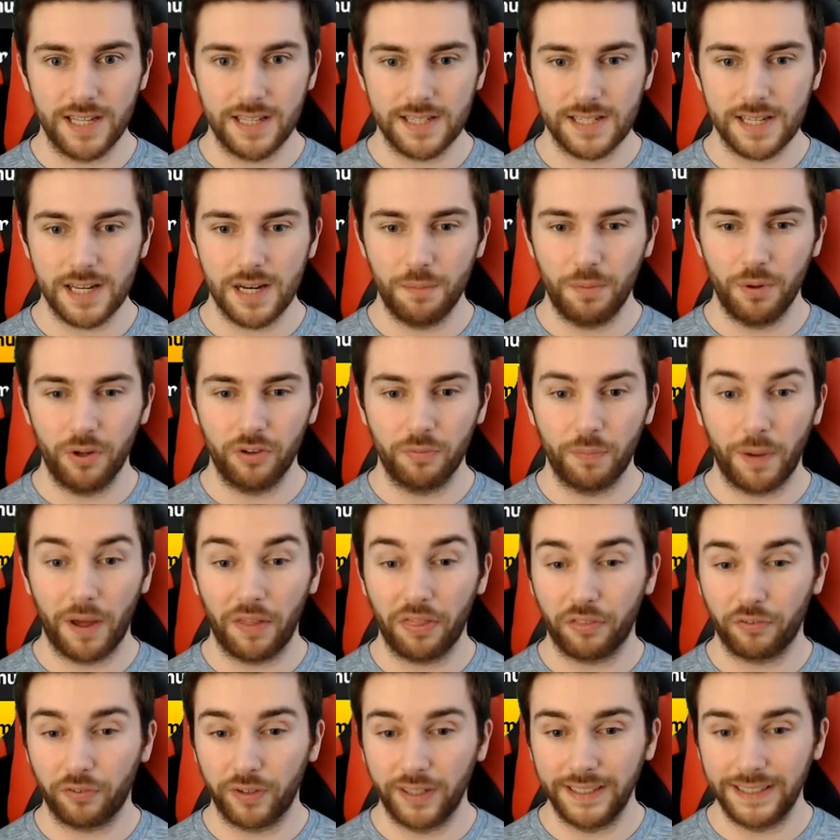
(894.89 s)
This is going to put us
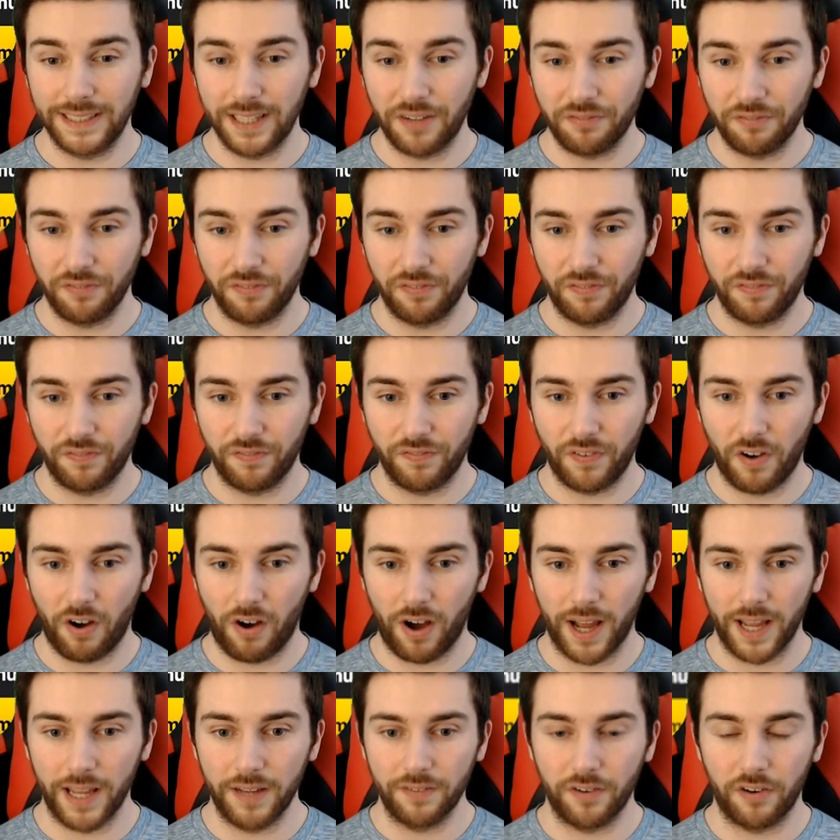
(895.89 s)
about
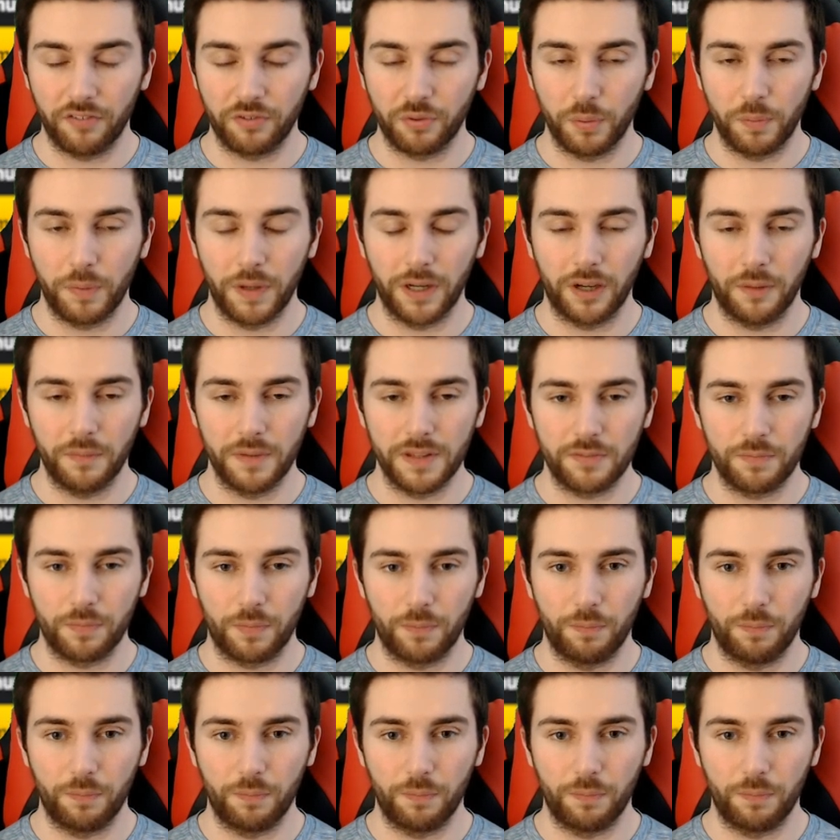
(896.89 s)
375 after we pick up this